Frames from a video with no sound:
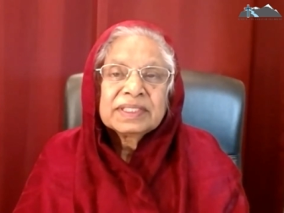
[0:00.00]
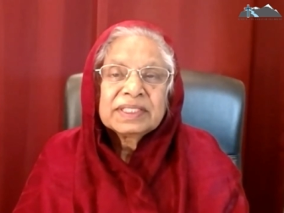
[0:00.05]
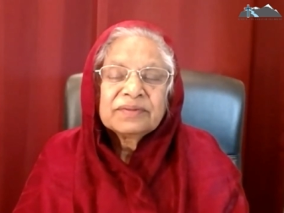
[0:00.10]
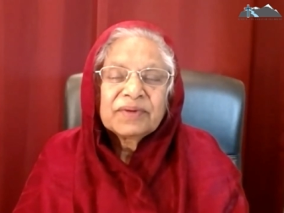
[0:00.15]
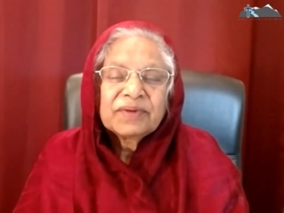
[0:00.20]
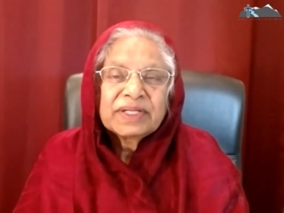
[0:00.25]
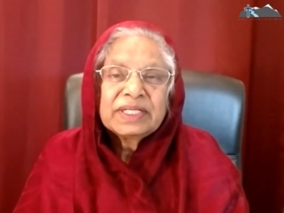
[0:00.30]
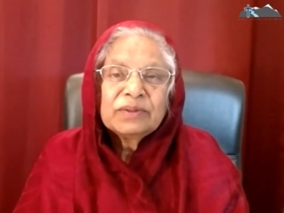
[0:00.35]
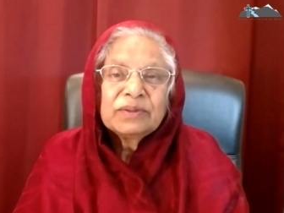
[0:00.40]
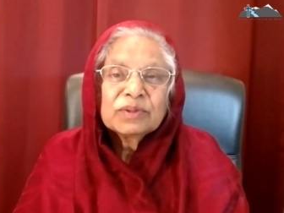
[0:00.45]

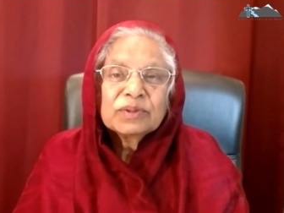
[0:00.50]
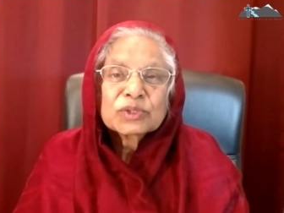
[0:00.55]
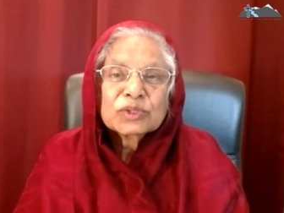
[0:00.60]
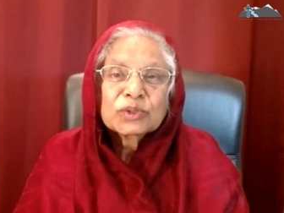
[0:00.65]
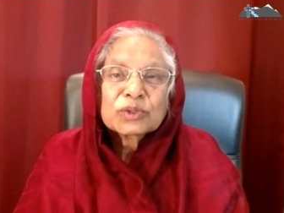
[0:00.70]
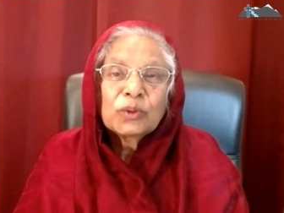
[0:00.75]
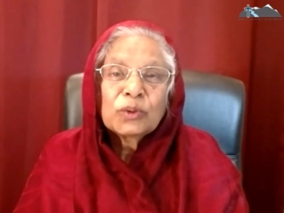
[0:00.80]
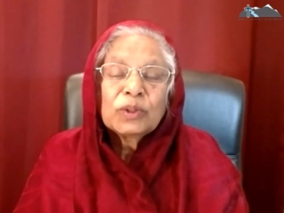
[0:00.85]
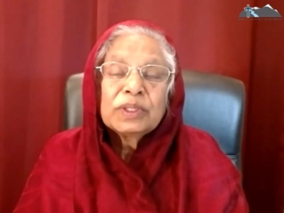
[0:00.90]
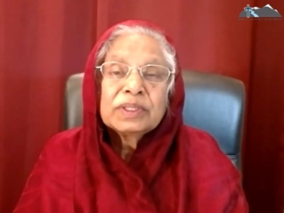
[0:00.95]
When he was
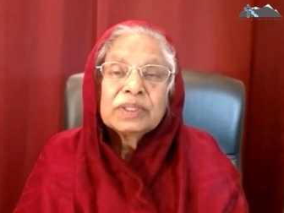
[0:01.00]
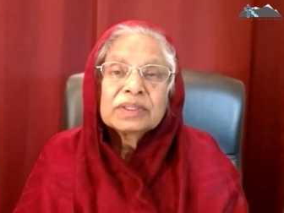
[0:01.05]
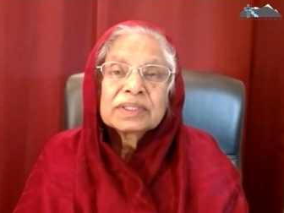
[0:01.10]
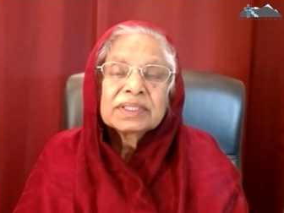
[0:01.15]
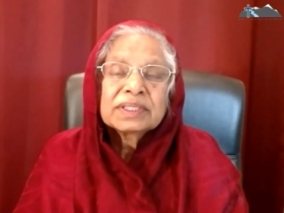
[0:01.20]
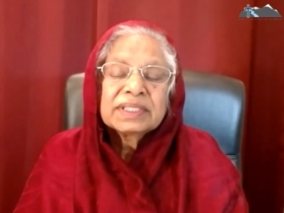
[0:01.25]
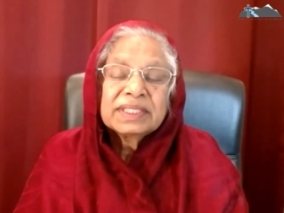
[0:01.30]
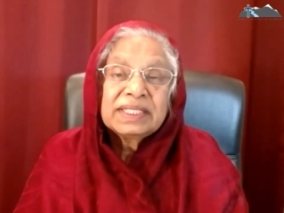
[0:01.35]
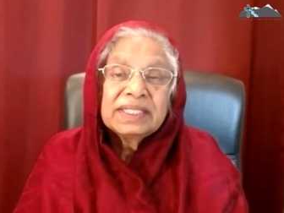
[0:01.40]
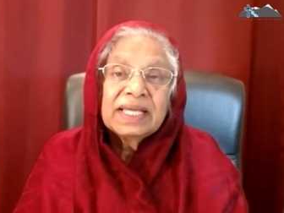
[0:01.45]
cold,
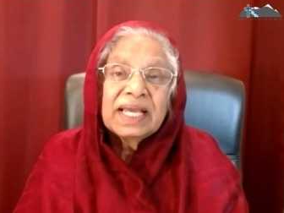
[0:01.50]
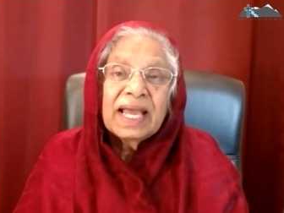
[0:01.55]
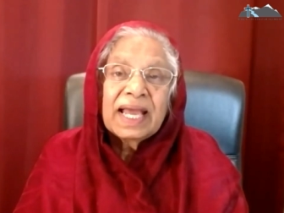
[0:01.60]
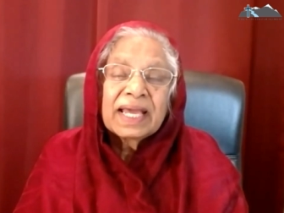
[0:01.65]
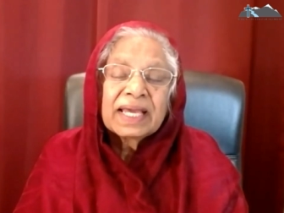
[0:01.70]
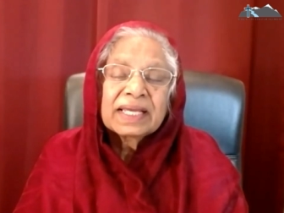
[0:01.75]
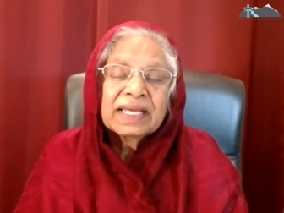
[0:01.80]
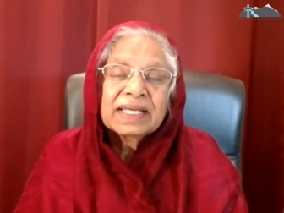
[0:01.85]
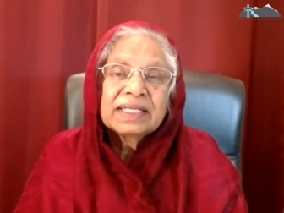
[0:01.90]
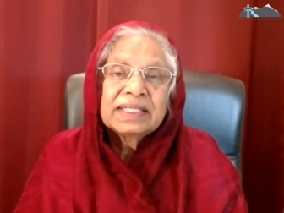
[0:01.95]
he,
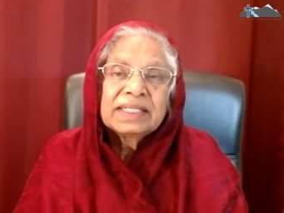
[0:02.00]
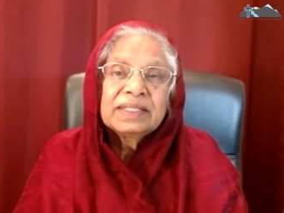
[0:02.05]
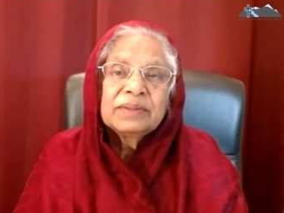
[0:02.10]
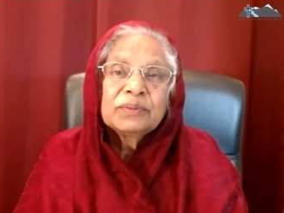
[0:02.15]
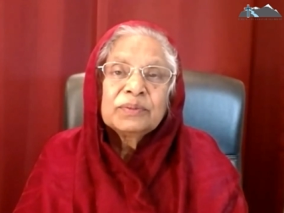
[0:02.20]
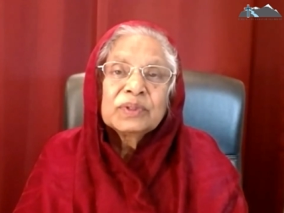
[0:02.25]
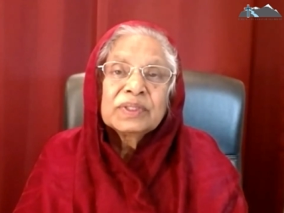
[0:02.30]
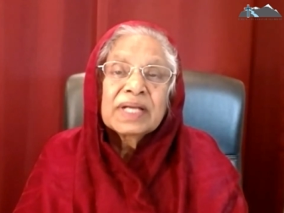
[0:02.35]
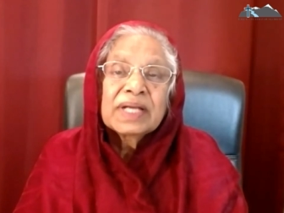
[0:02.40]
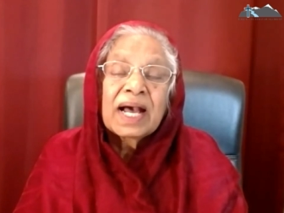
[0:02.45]

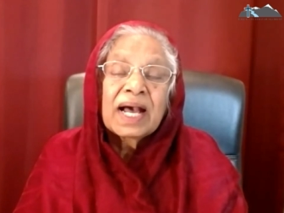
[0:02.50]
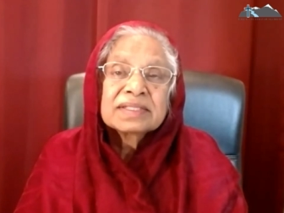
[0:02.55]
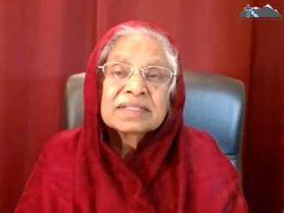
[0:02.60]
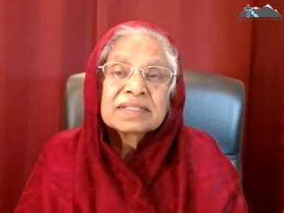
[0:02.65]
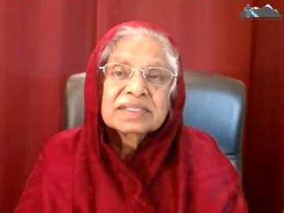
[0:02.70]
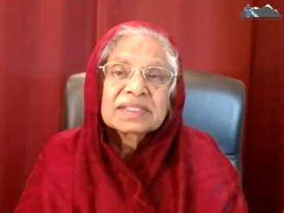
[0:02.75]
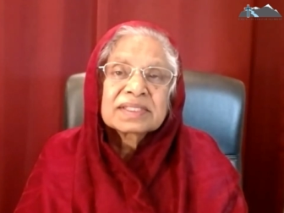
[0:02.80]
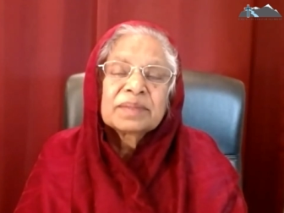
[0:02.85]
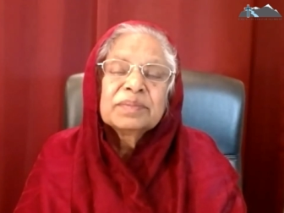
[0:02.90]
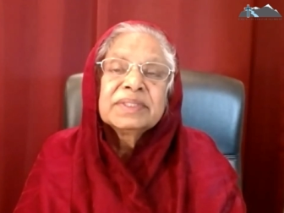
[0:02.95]
he would
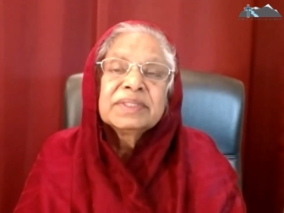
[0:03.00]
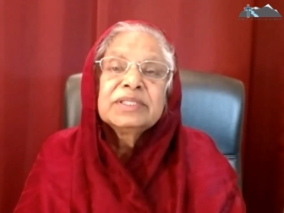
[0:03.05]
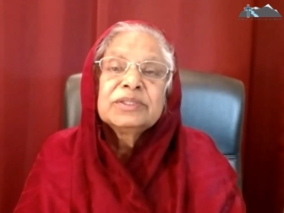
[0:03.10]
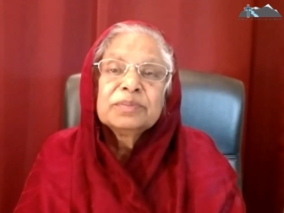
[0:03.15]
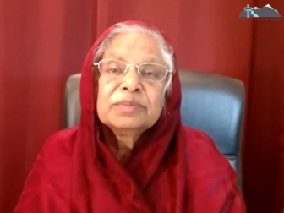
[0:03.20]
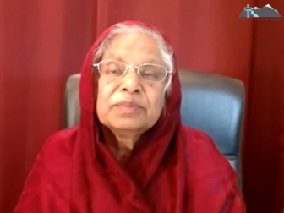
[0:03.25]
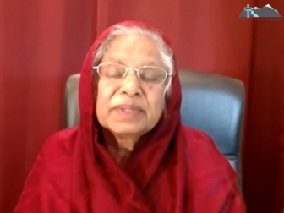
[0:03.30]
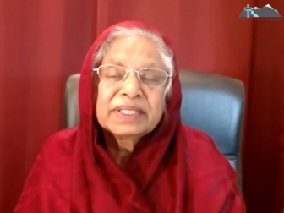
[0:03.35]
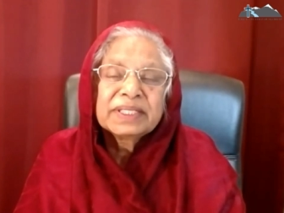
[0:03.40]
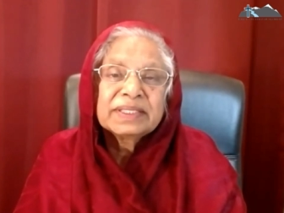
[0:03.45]
ask somebody
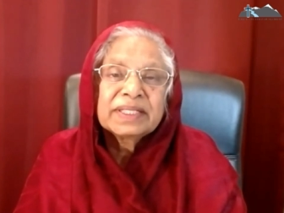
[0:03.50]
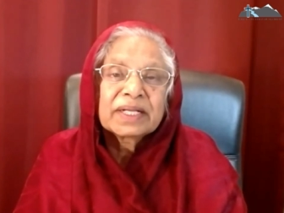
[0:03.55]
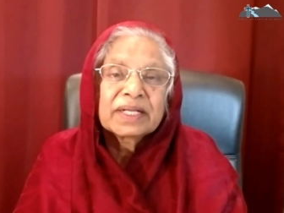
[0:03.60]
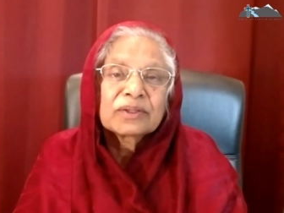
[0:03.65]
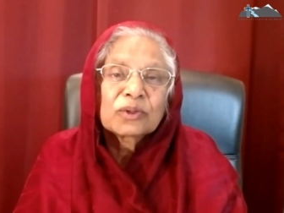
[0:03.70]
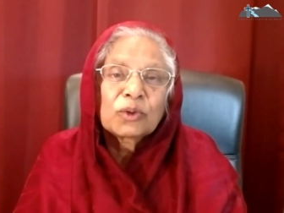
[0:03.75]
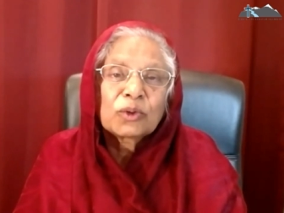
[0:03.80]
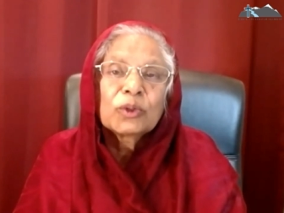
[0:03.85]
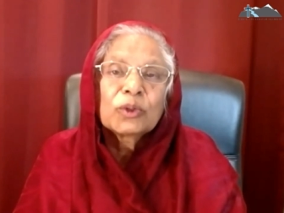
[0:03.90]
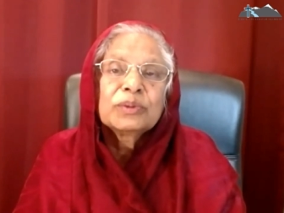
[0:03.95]
to bring
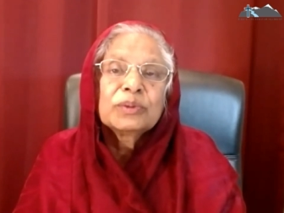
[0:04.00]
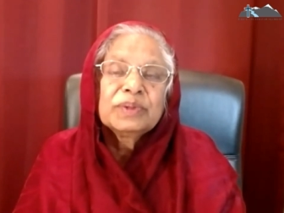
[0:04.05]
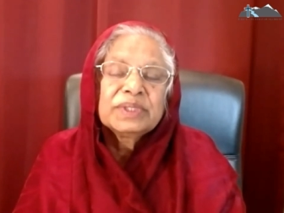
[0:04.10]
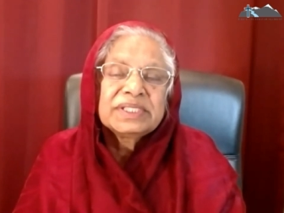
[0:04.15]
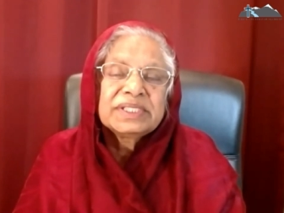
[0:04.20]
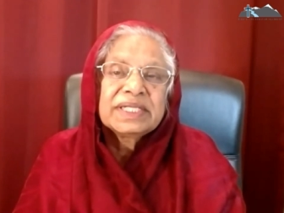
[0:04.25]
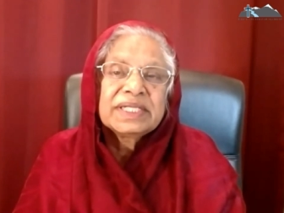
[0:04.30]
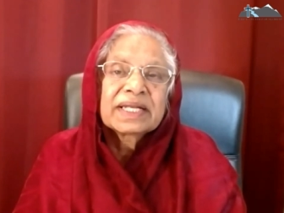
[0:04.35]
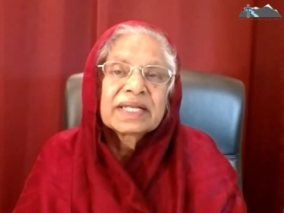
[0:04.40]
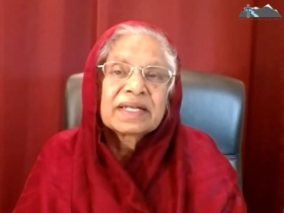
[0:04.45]
that coat
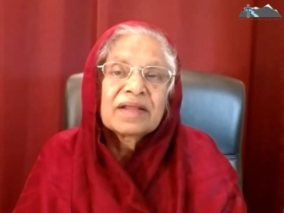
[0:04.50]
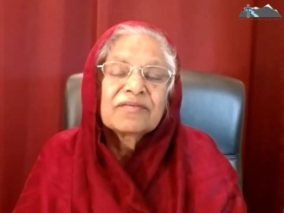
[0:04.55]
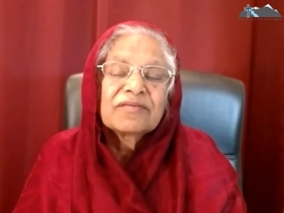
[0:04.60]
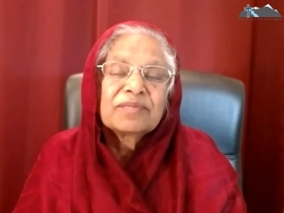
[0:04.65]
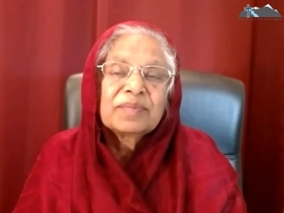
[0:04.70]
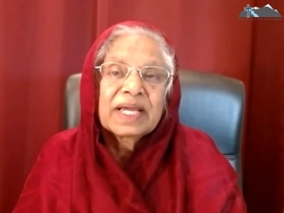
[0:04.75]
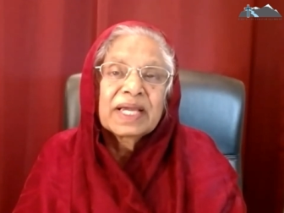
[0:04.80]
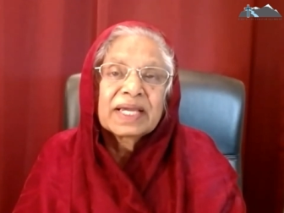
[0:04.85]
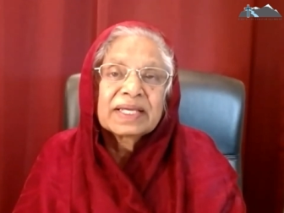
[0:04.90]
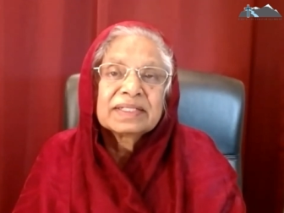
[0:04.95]
which he had
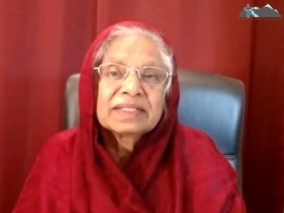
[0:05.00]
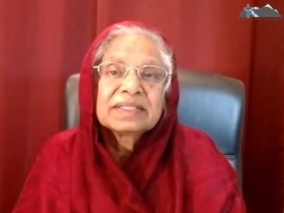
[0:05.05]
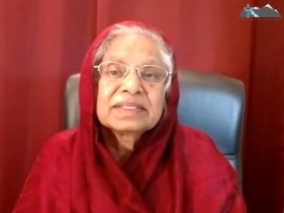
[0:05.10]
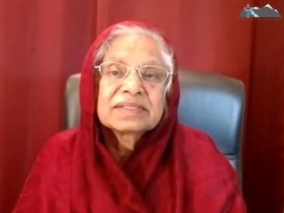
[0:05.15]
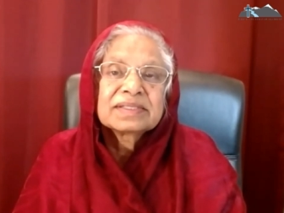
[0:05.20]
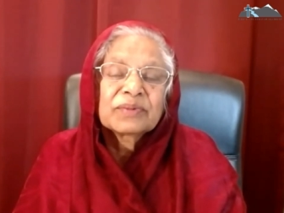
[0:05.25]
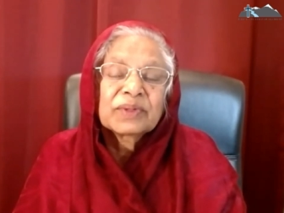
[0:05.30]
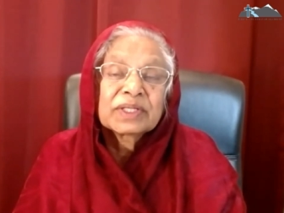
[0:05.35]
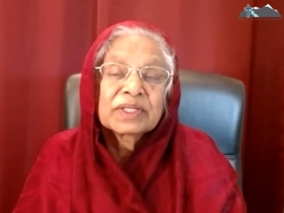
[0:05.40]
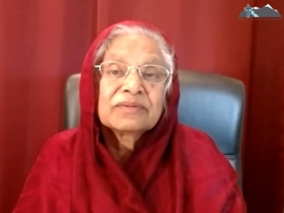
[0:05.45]
left behind
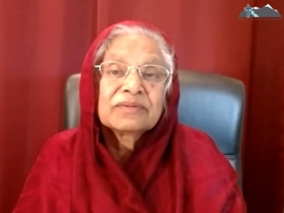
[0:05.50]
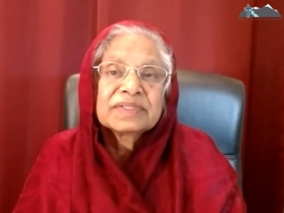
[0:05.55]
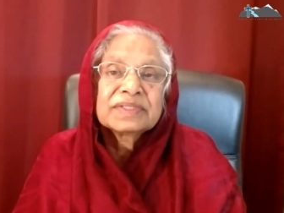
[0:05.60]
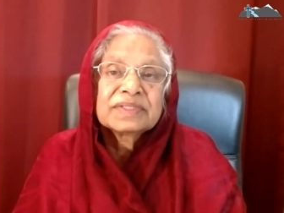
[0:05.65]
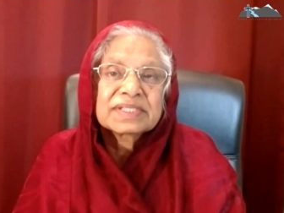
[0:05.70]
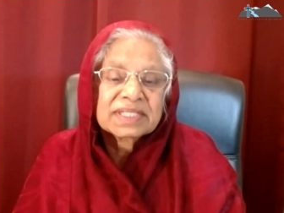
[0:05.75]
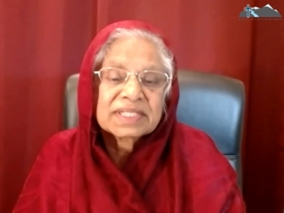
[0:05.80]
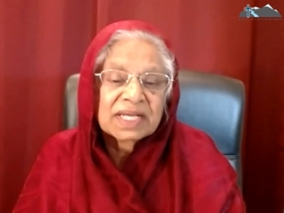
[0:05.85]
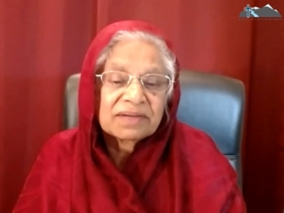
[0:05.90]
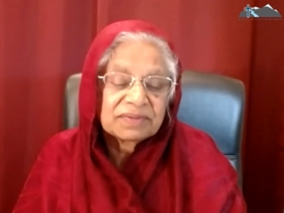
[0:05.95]
in one of
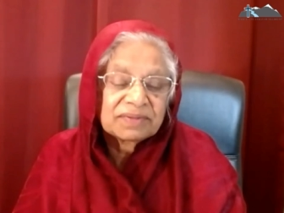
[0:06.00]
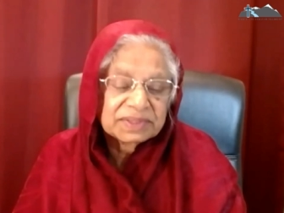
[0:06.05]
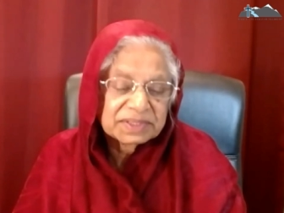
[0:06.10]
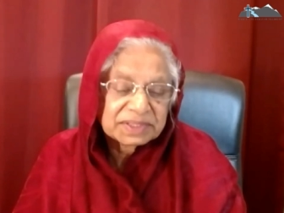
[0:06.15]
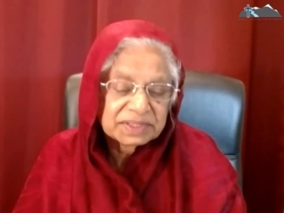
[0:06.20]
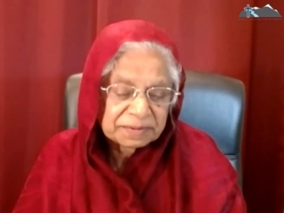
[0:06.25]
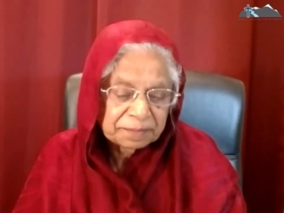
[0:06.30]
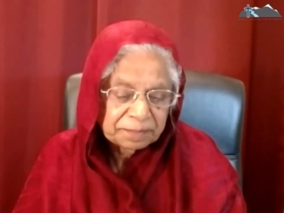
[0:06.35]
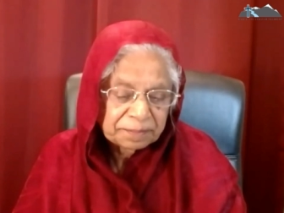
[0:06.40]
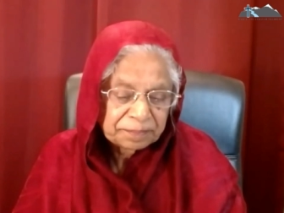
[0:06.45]
his
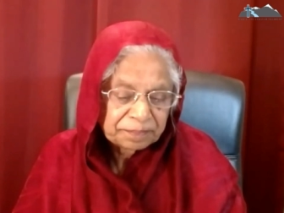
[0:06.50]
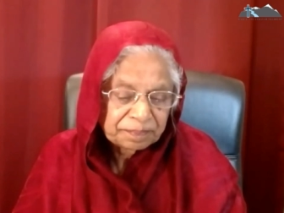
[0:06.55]
travels.